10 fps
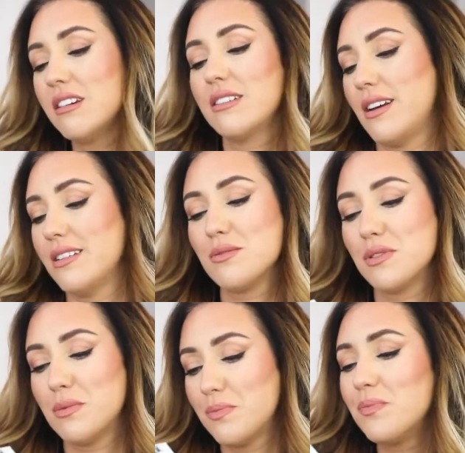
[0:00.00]
And I don't
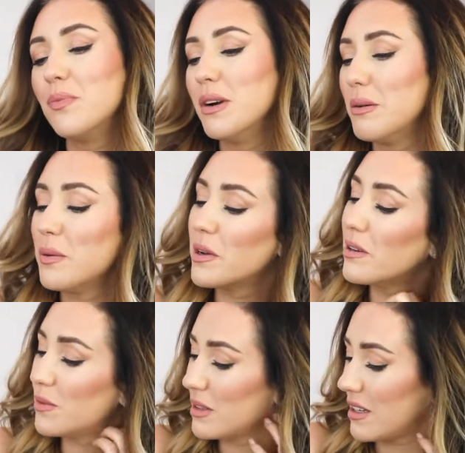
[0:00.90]
know where we were
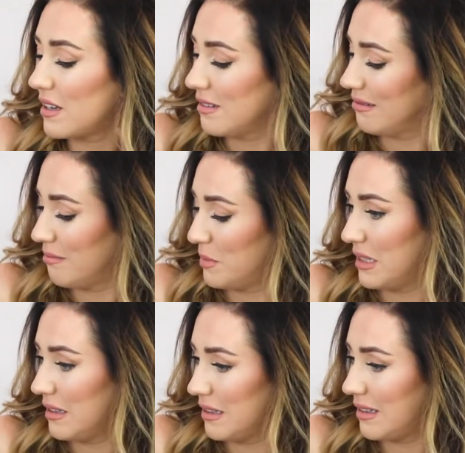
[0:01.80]
going with that,
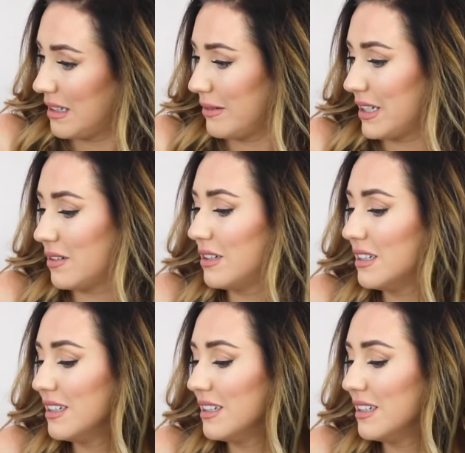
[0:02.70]
but there we go.